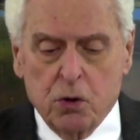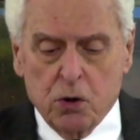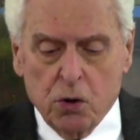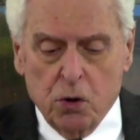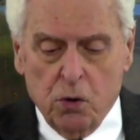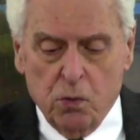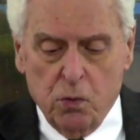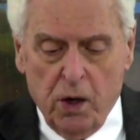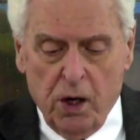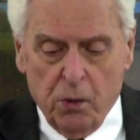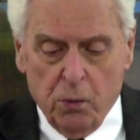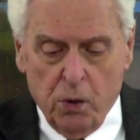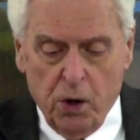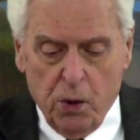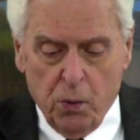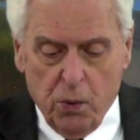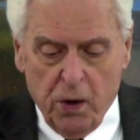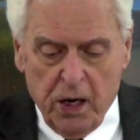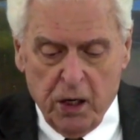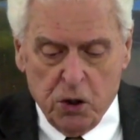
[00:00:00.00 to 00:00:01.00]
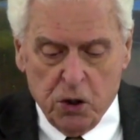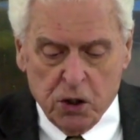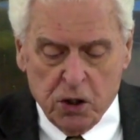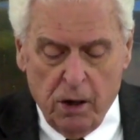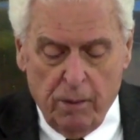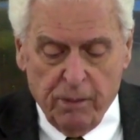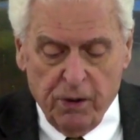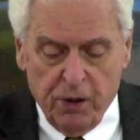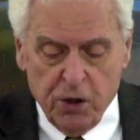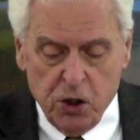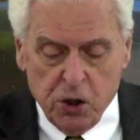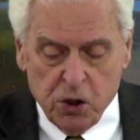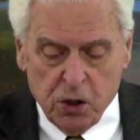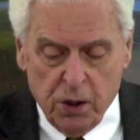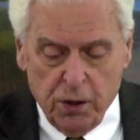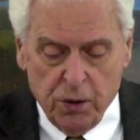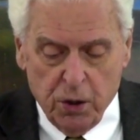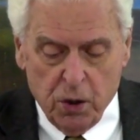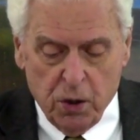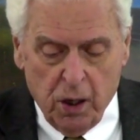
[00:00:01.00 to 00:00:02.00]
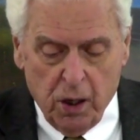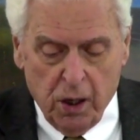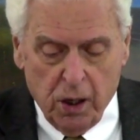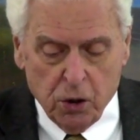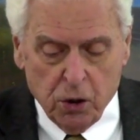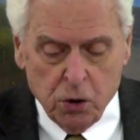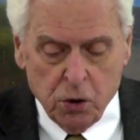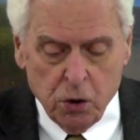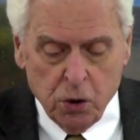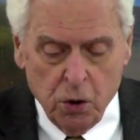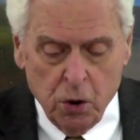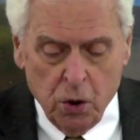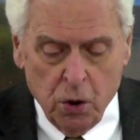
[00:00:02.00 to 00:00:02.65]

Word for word: So when we read some of these other things,